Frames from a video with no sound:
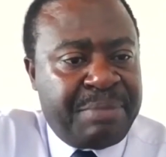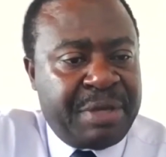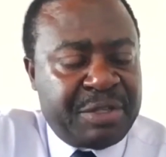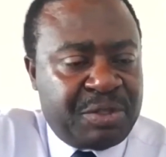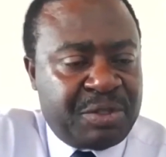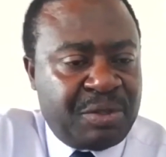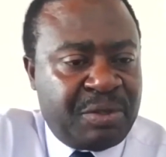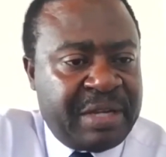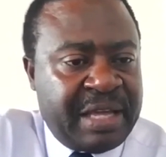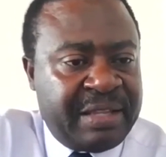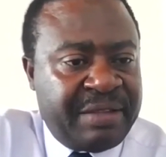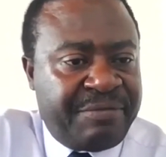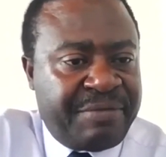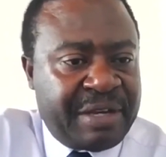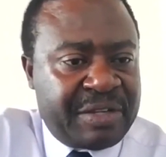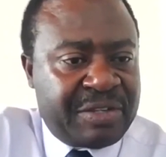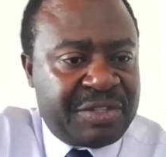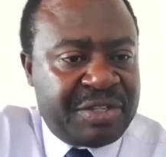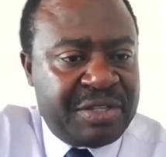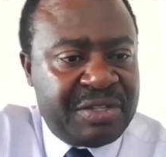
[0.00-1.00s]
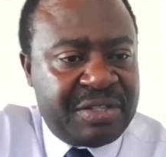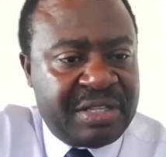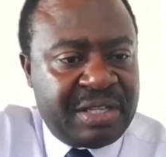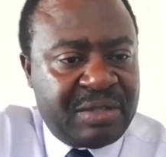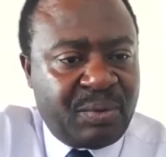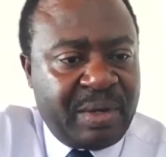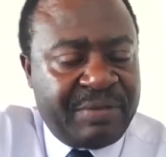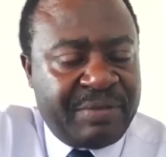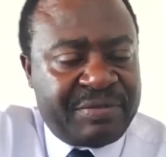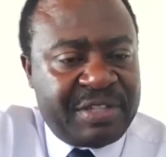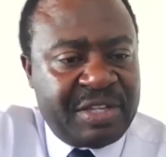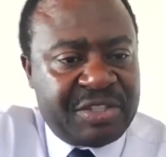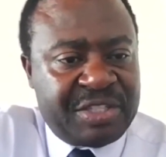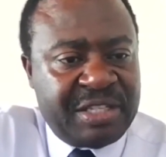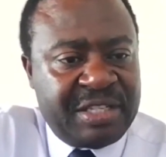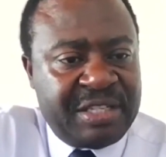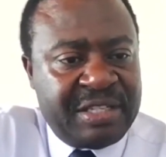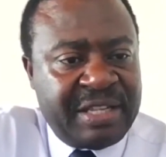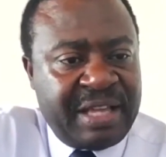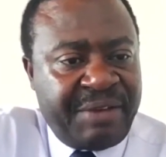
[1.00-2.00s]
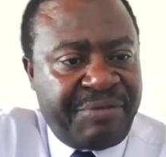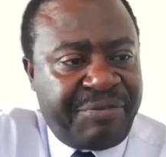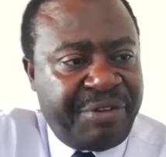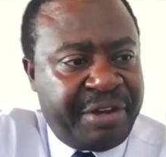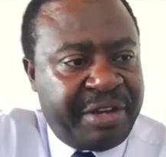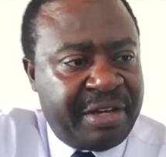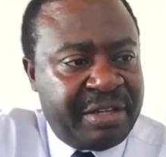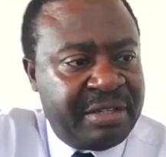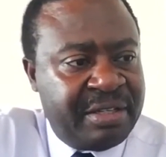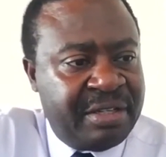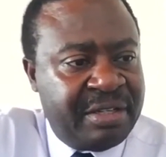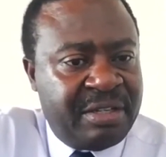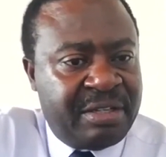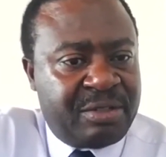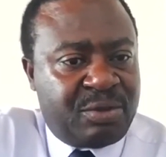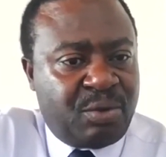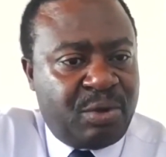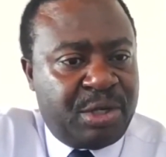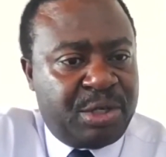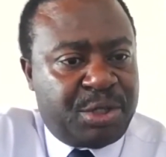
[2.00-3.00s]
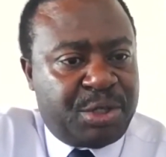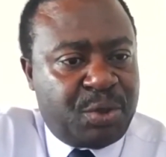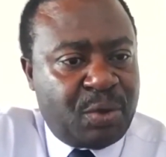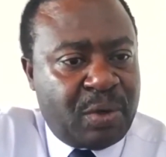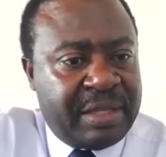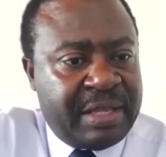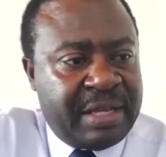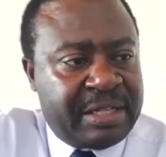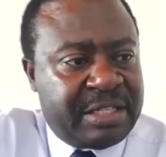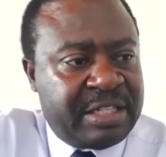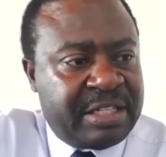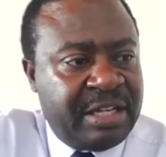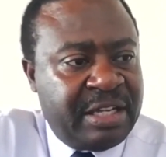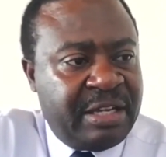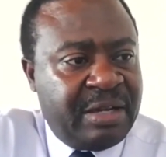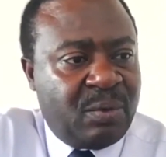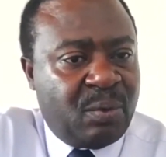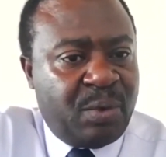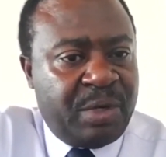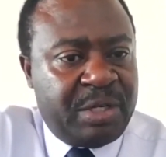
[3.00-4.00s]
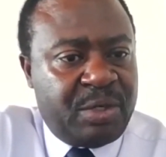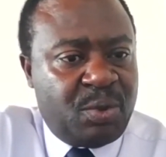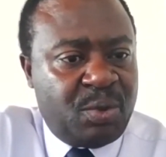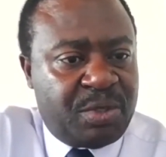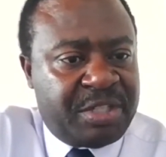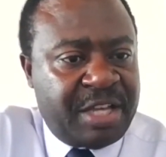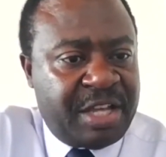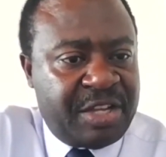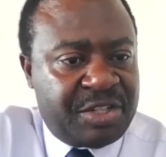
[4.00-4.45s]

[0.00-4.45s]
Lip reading: based on other vaccines that we have tested in Africa to ensure that we do